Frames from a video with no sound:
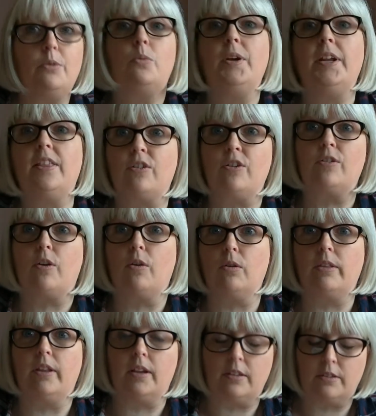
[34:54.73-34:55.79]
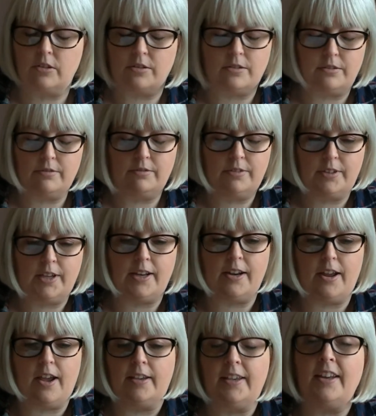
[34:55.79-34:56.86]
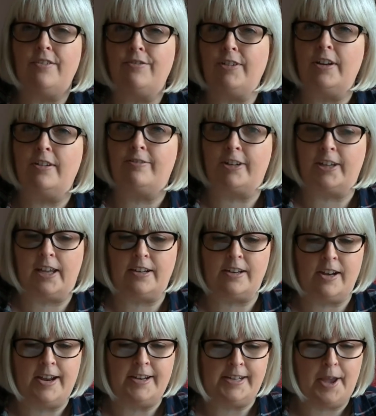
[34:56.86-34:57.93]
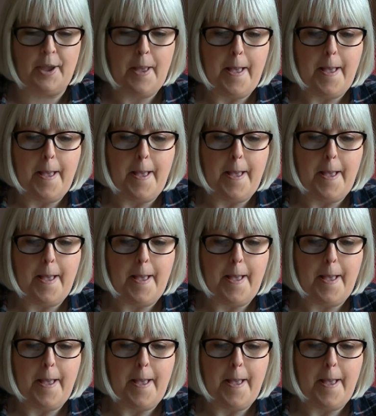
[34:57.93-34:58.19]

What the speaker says: read through the whole thing, just get a feel for it, get an idea.